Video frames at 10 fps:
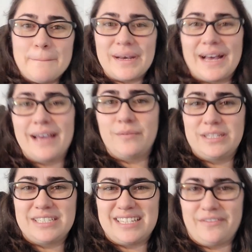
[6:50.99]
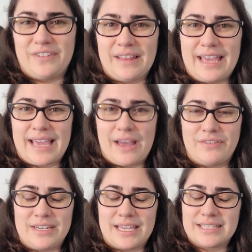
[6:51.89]
but we just didn't feel like
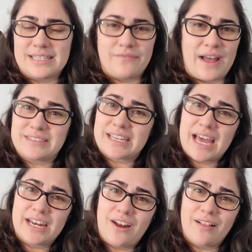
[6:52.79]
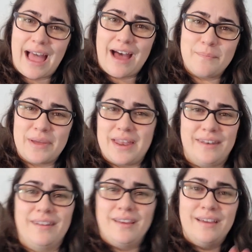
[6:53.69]
having to get stuff out to cut it all out and